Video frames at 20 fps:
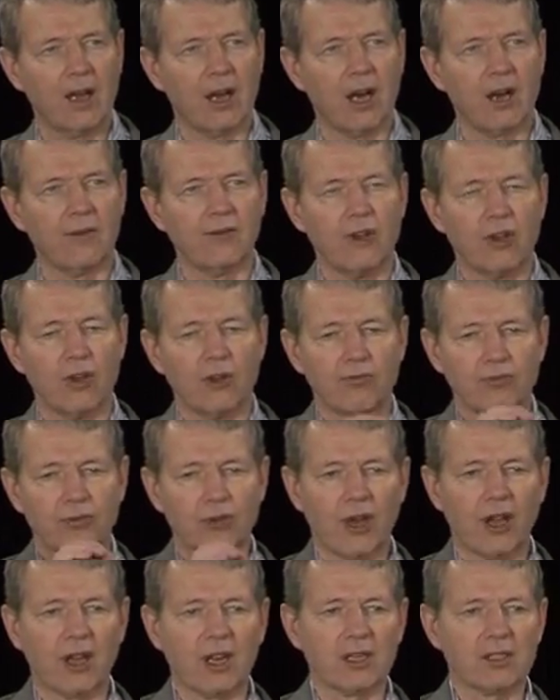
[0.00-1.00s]
of
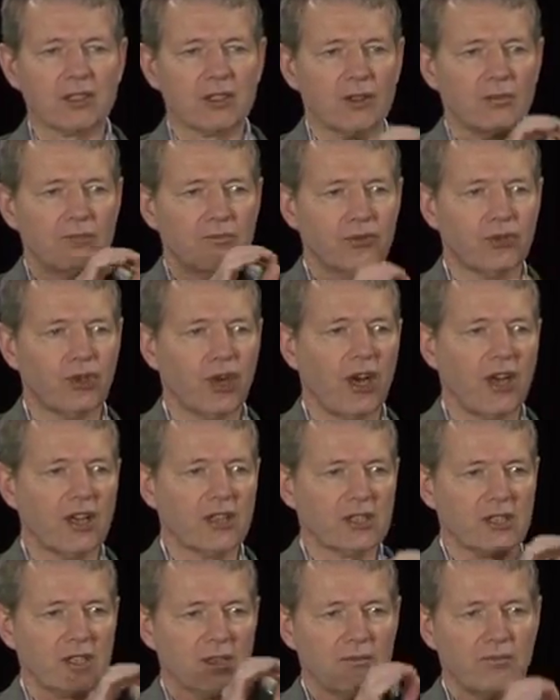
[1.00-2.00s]
product,
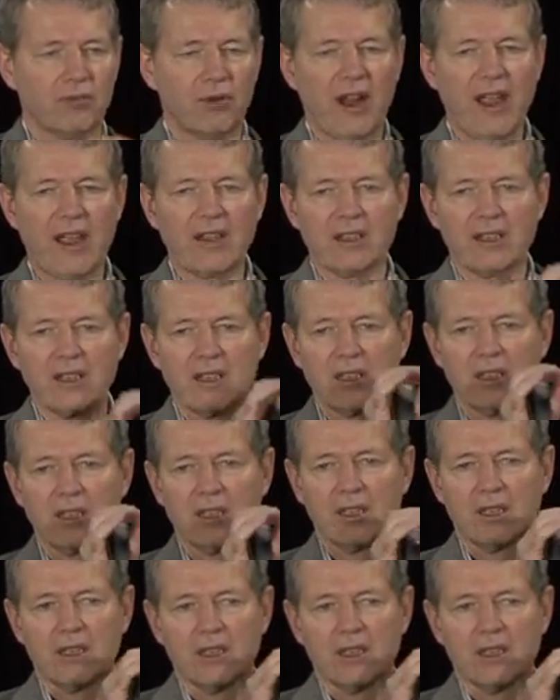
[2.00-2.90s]
price, branding